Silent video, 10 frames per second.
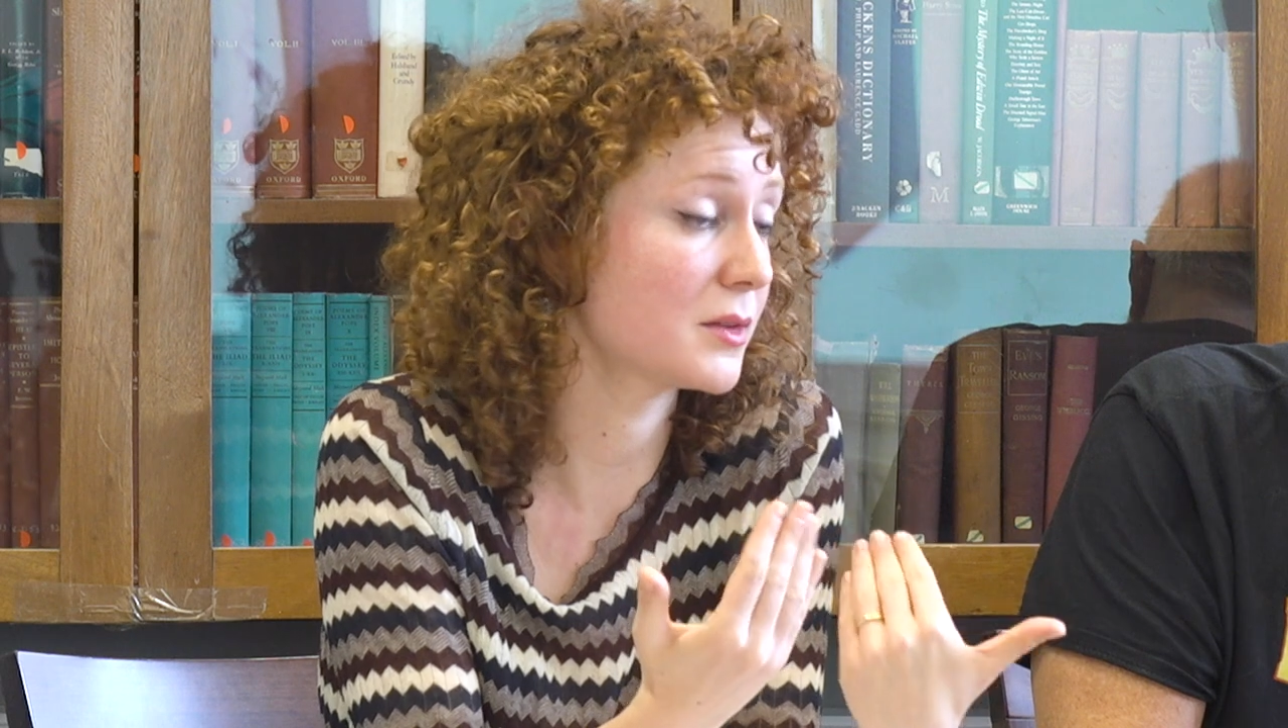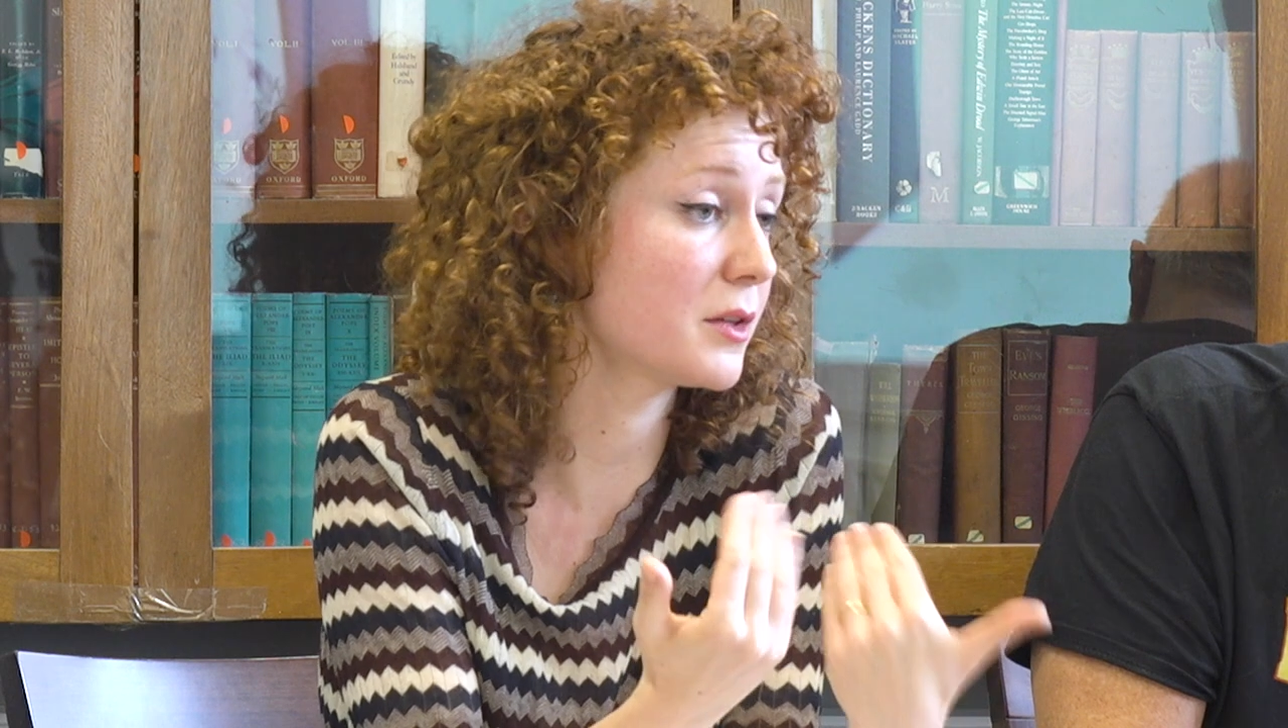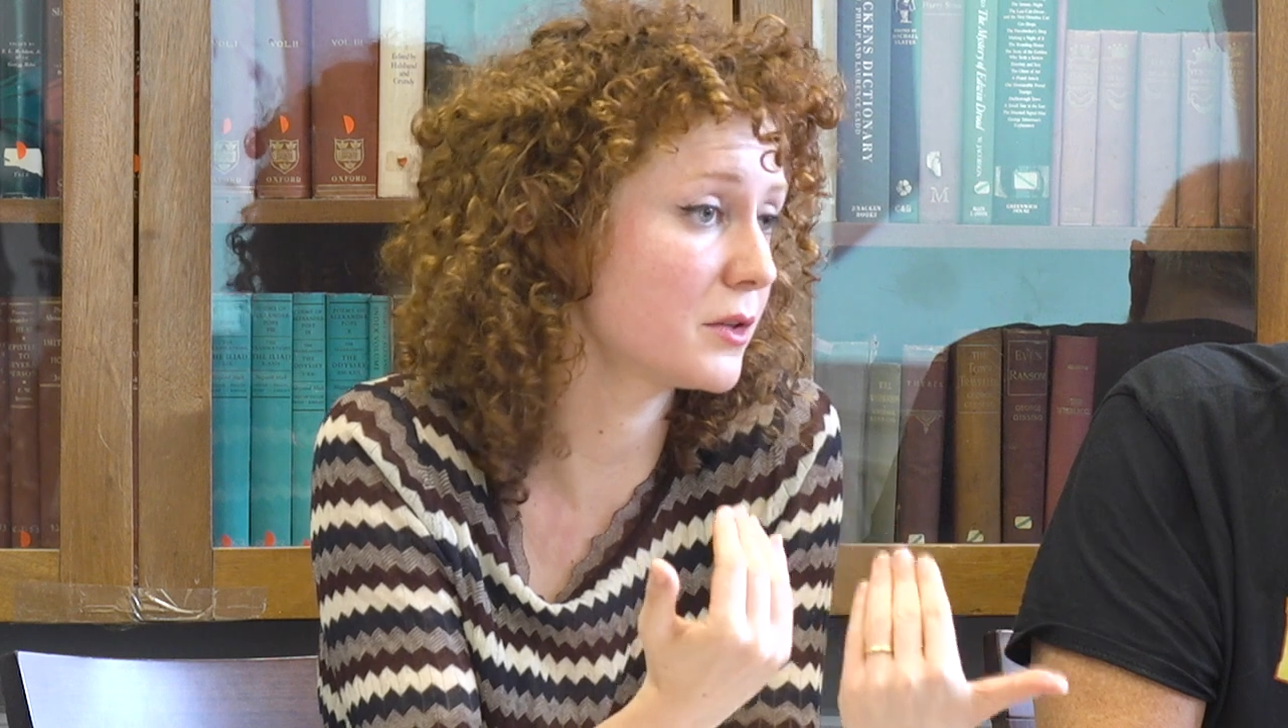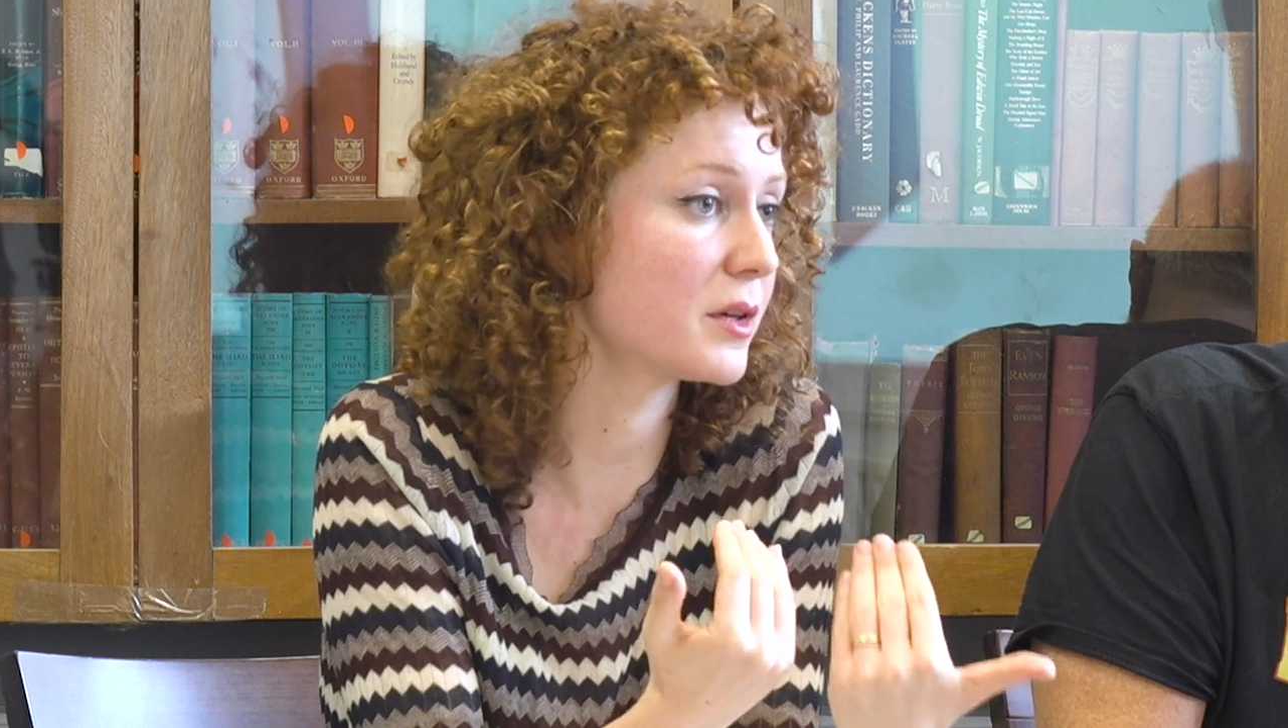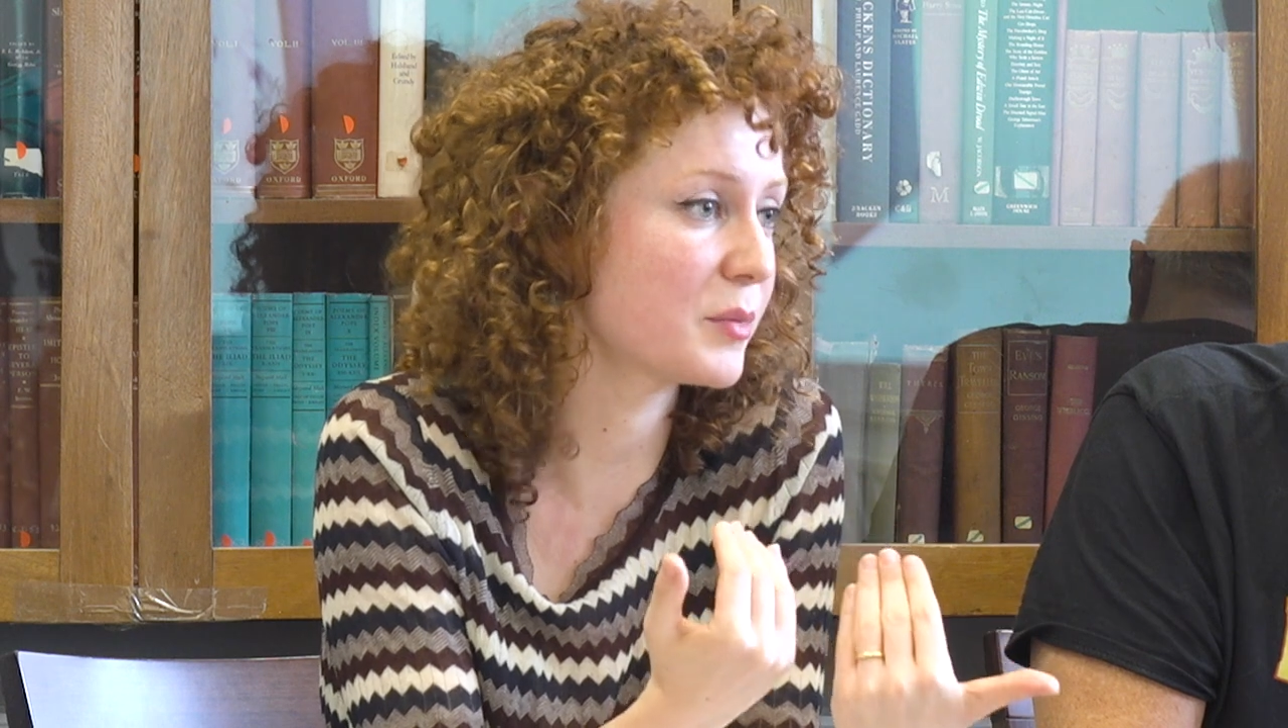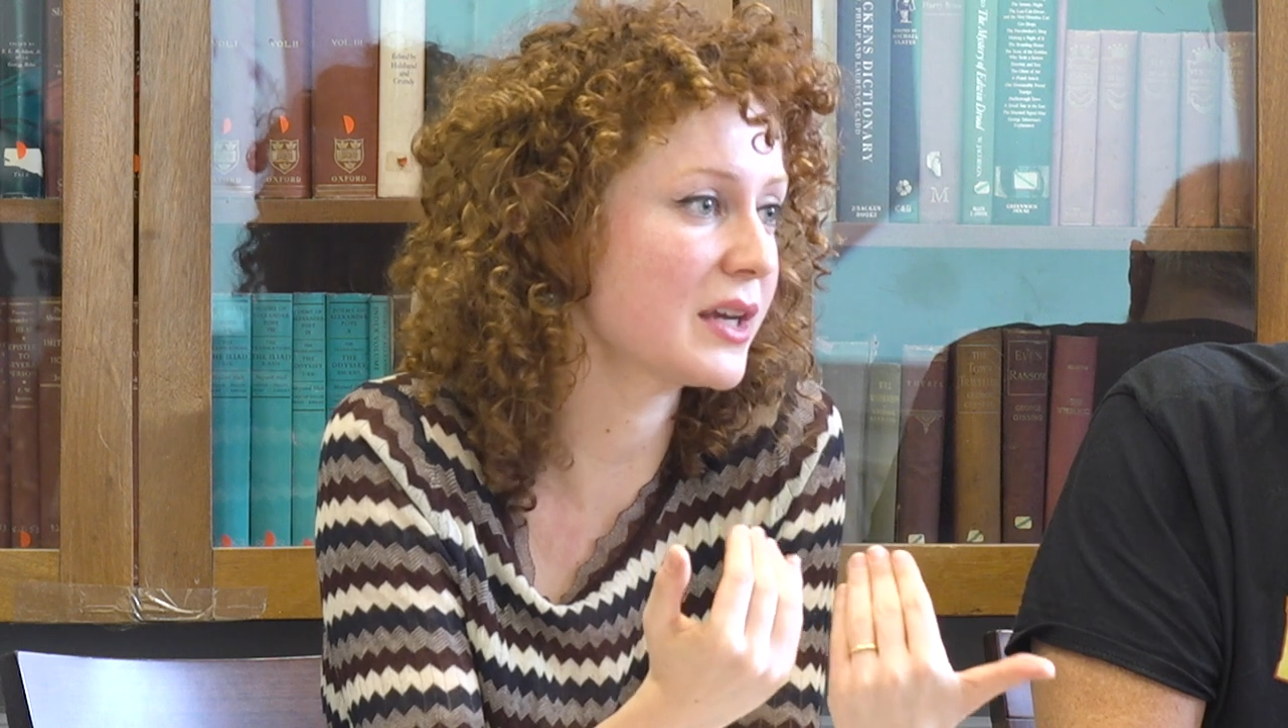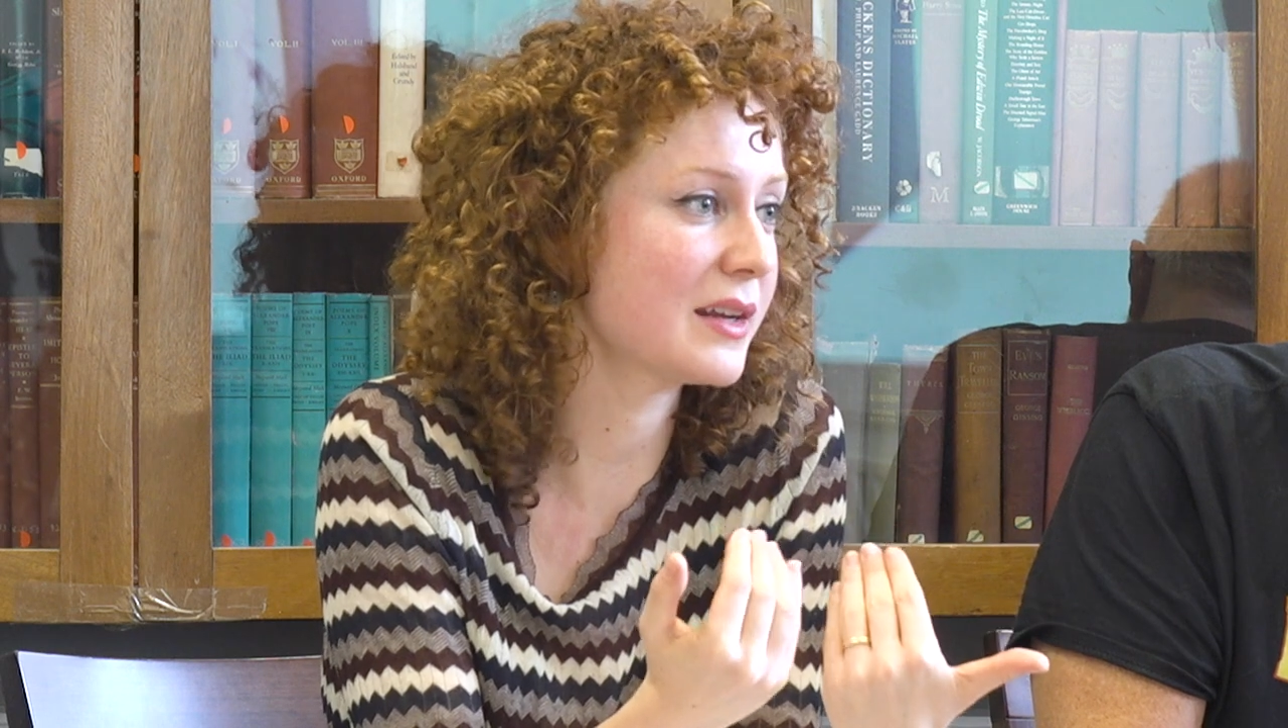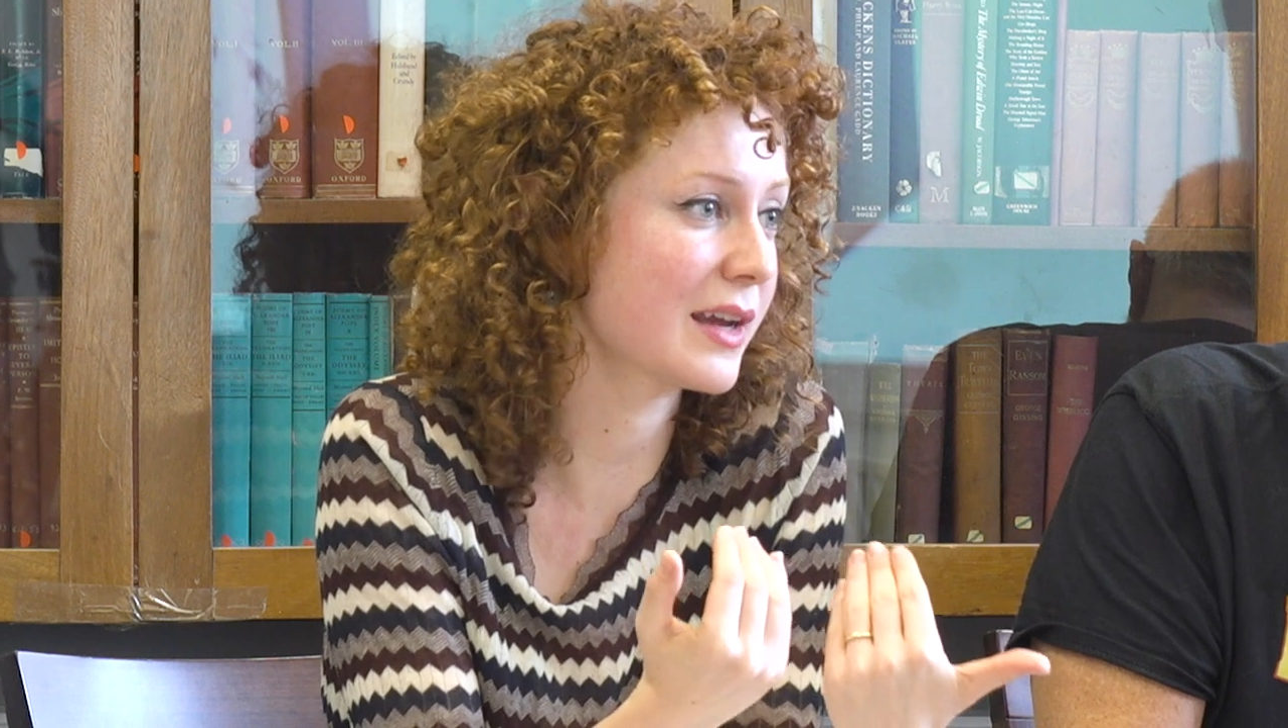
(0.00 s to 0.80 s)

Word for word: the European